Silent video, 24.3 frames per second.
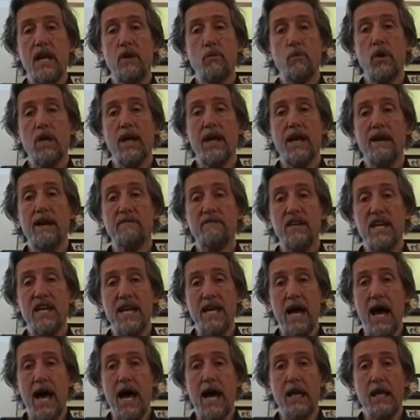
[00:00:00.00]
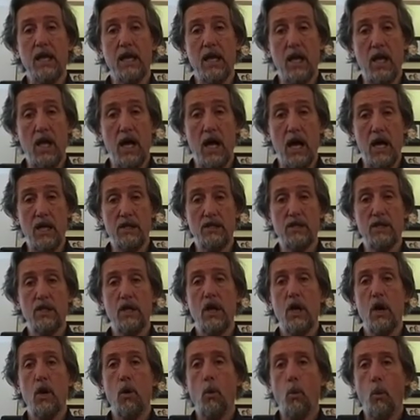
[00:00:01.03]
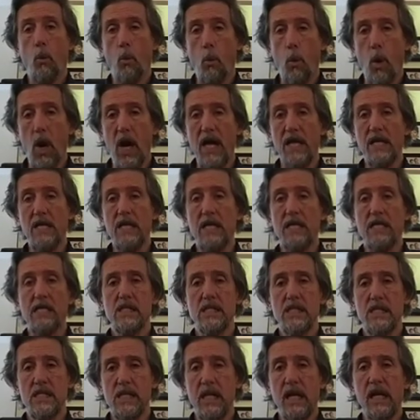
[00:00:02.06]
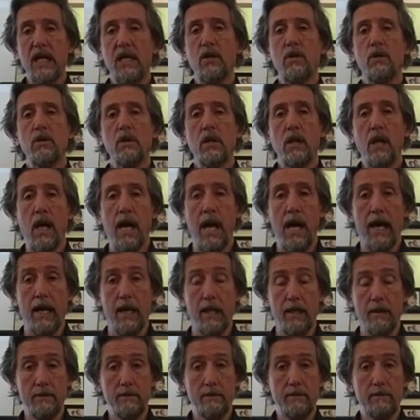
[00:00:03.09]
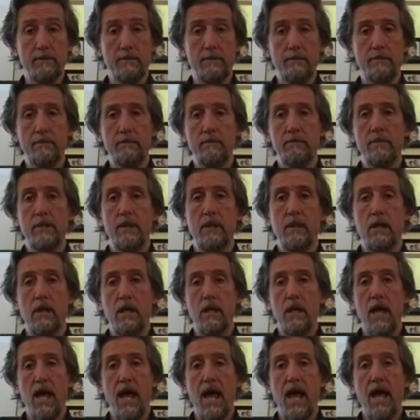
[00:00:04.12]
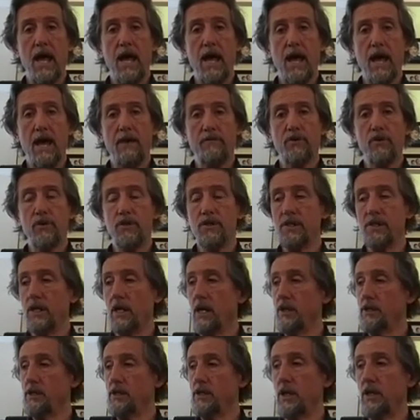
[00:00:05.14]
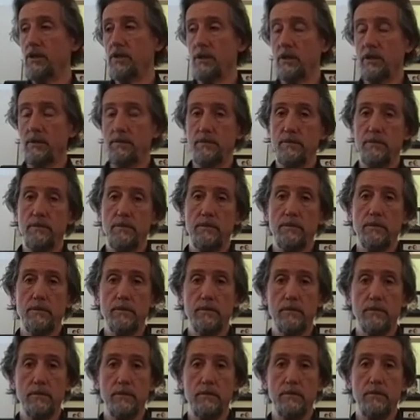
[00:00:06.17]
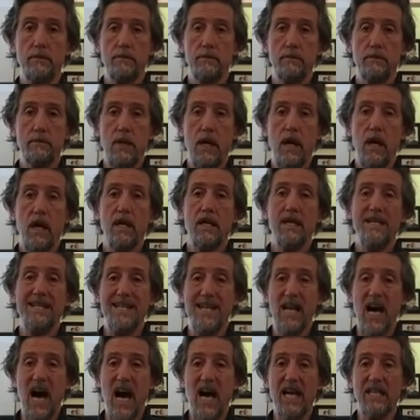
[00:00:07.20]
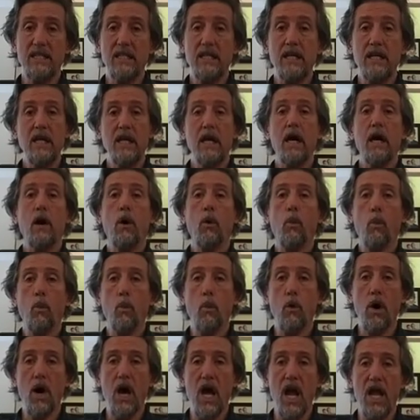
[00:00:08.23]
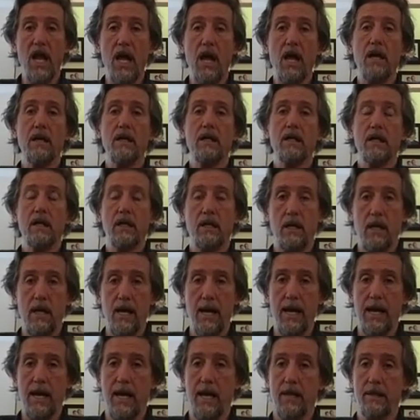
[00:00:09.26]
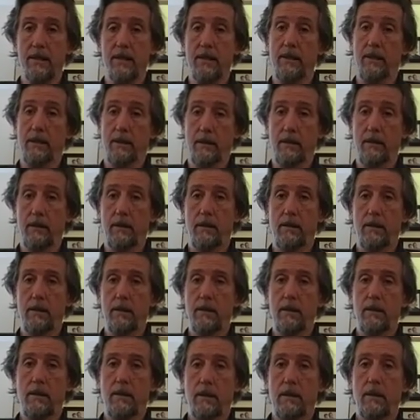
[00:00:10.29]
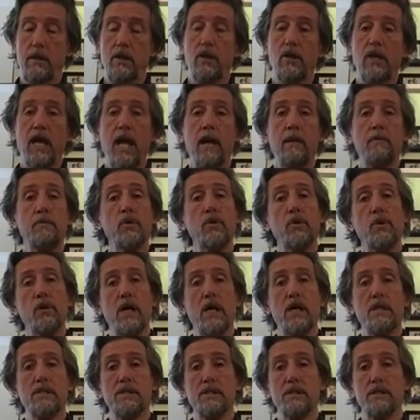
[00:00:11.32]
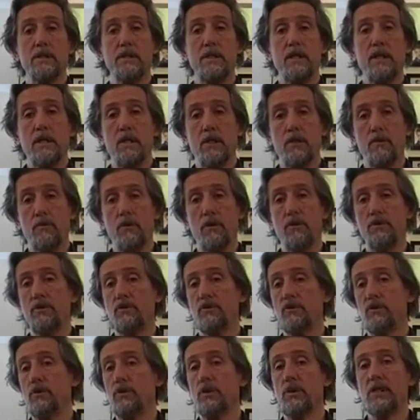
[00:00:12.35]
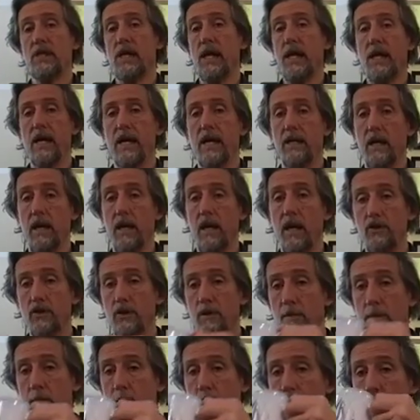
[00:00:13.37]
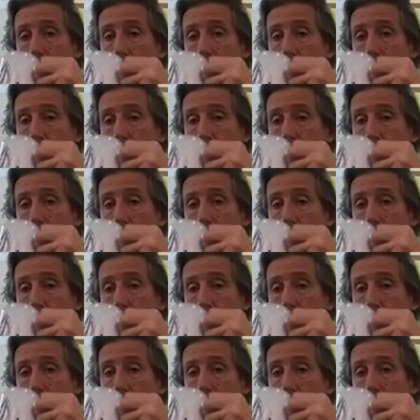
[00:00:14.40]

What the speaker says: We have not lost one single client after a CR session. Not one client who came to us in the throes of suicide ideation.